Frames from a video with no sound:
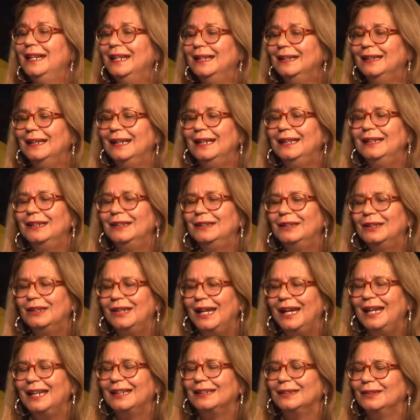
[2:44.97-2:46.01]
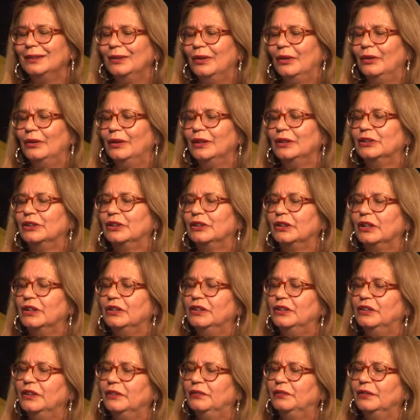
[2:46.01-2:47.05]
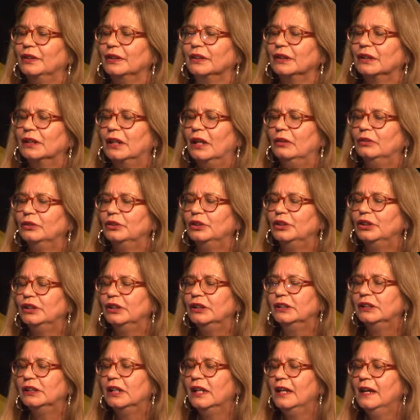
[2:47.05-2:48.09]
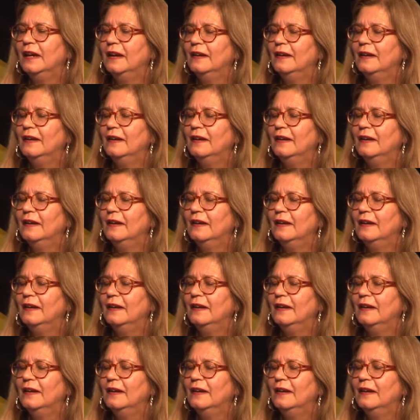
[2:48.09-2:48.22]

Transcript: needed to acknowledge the different cultures,